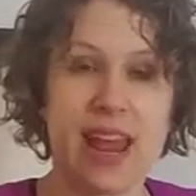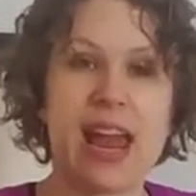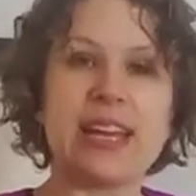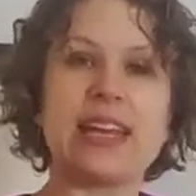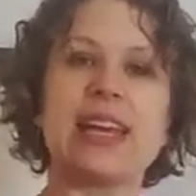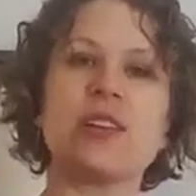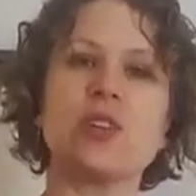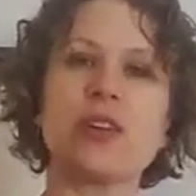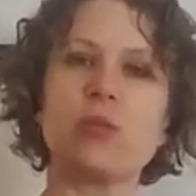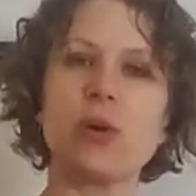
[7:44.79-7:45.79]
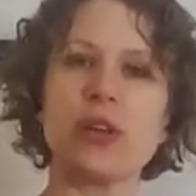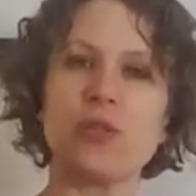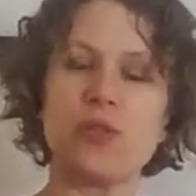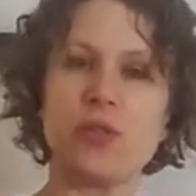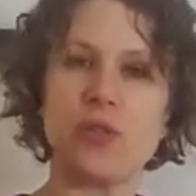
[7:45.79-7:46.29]
And again, look at what you
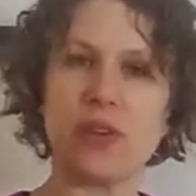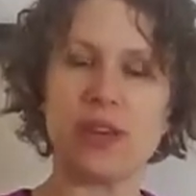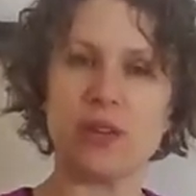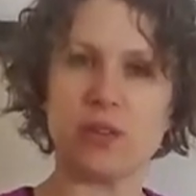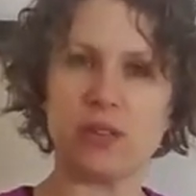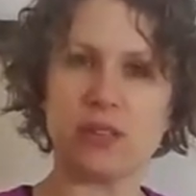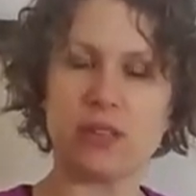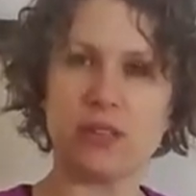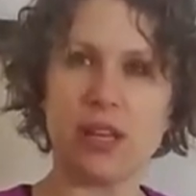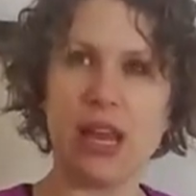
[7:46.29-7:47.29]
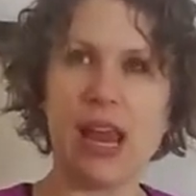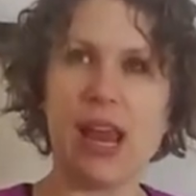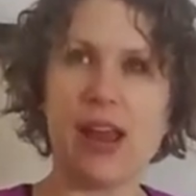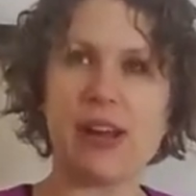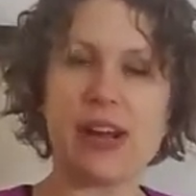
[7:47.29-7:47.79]
feel.
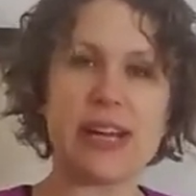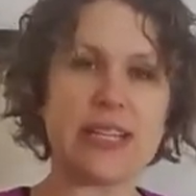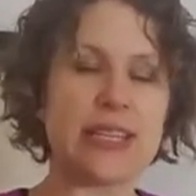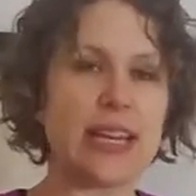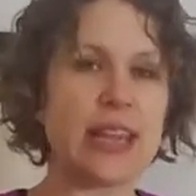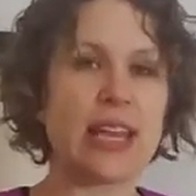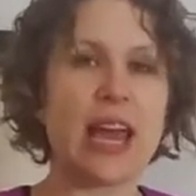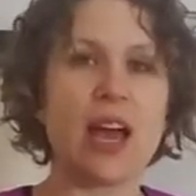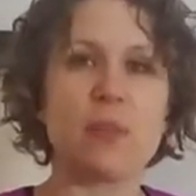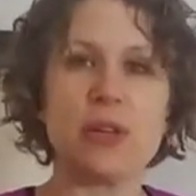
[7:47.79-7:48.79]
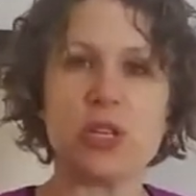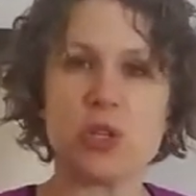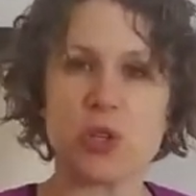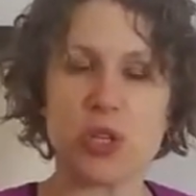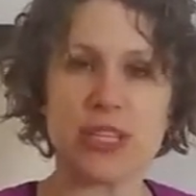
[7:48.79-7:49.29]
Does anything happen in
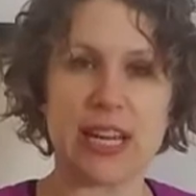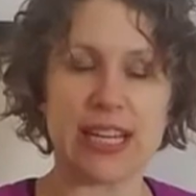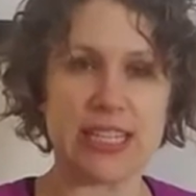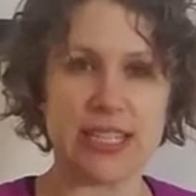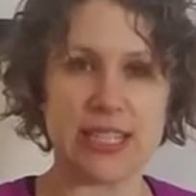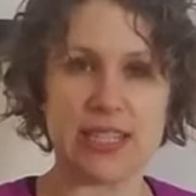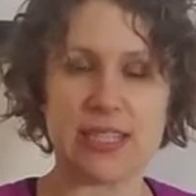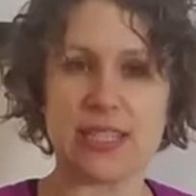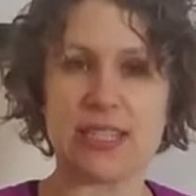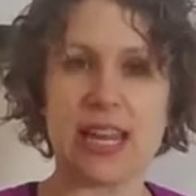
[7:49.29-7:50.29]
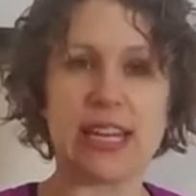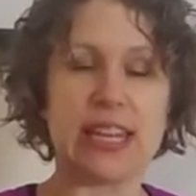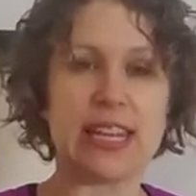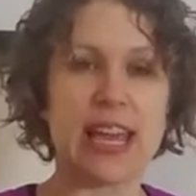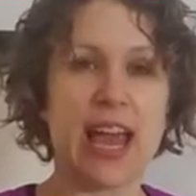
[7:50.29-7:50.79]
your sinuses? Does
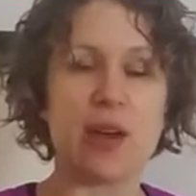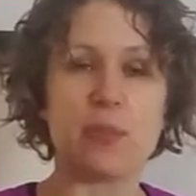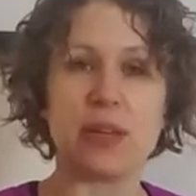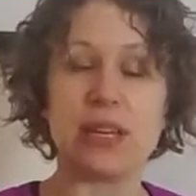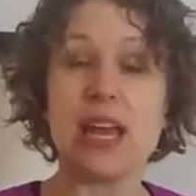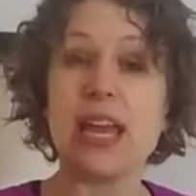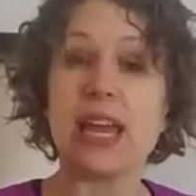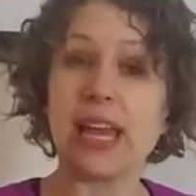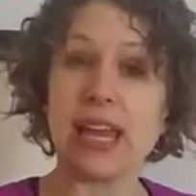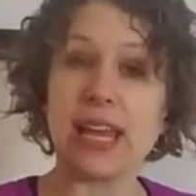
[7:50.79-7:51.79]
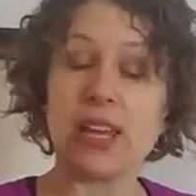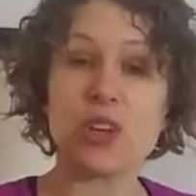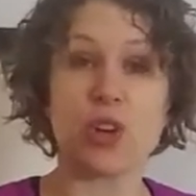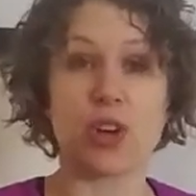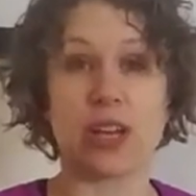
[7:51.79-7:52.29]
anything happen in
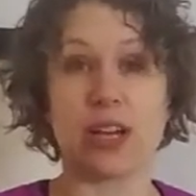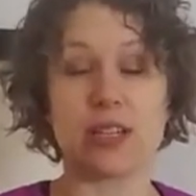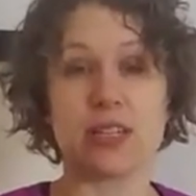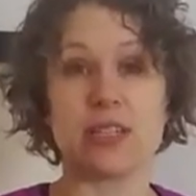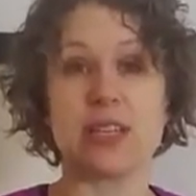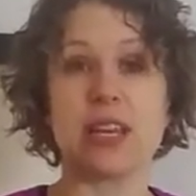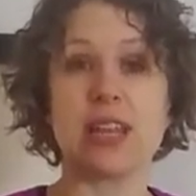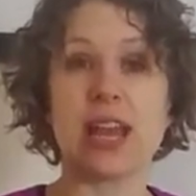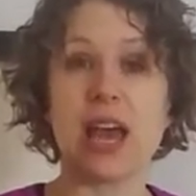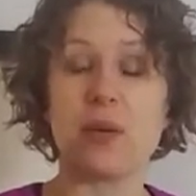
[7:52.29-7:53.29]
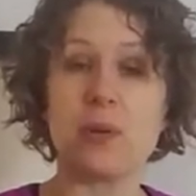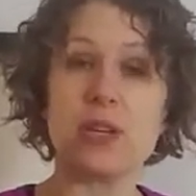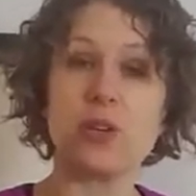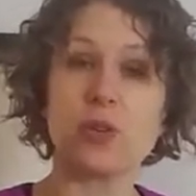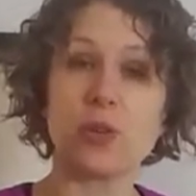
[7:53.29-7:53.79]
your gut? Does anything happen
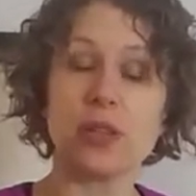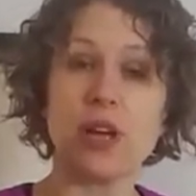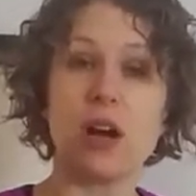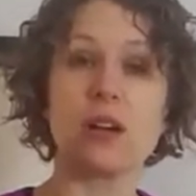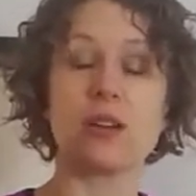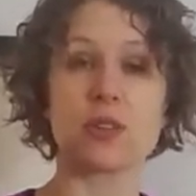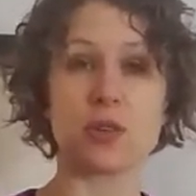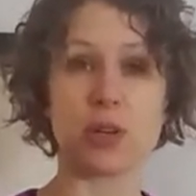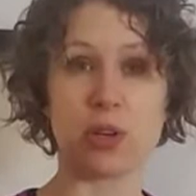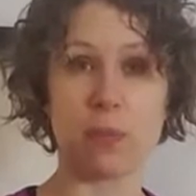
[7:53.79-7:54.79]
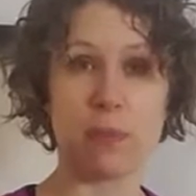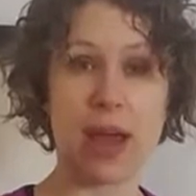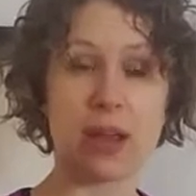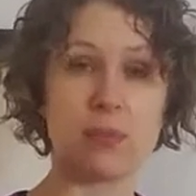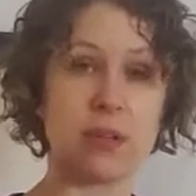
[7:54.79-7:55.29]
in your lungs or in your
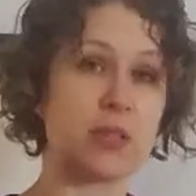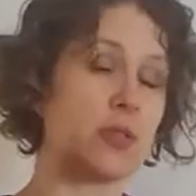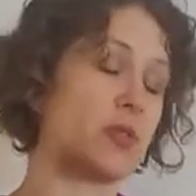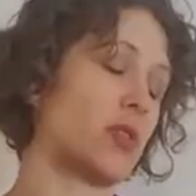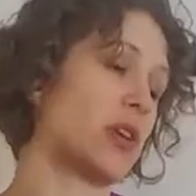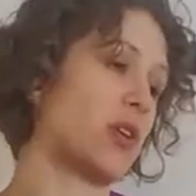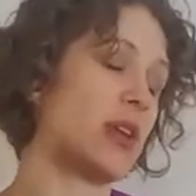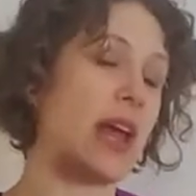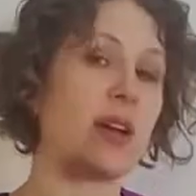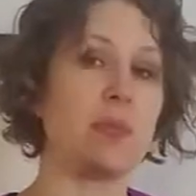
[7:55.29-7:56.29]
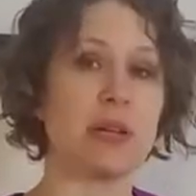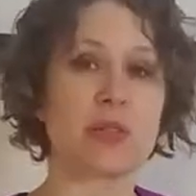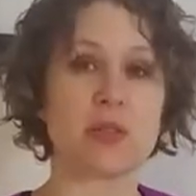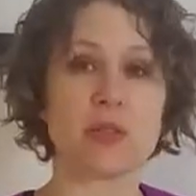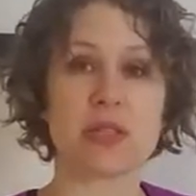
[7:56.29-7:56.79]
back muscles or in your neck
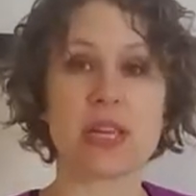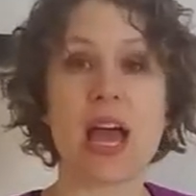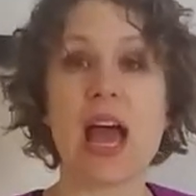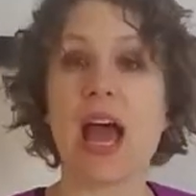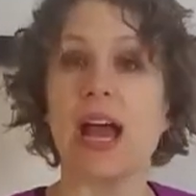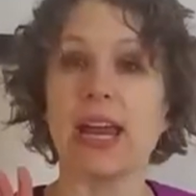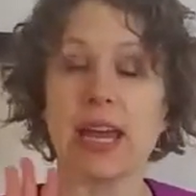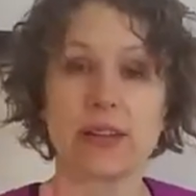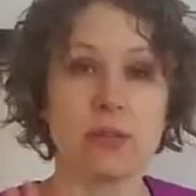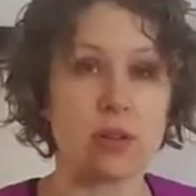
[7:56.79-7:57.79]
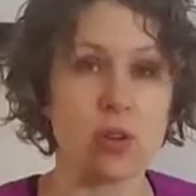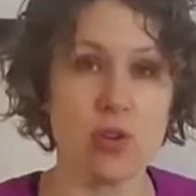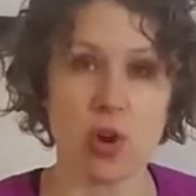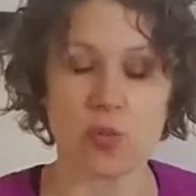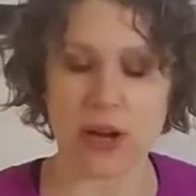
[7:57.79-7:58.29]
muscles? Again,
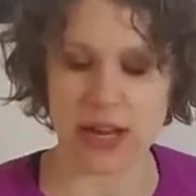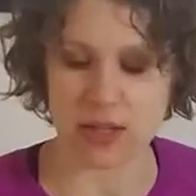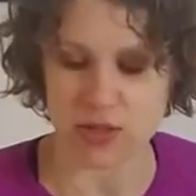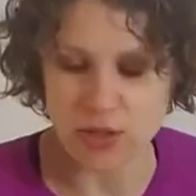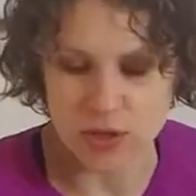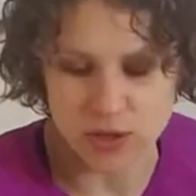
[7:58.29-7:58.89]
no right answer.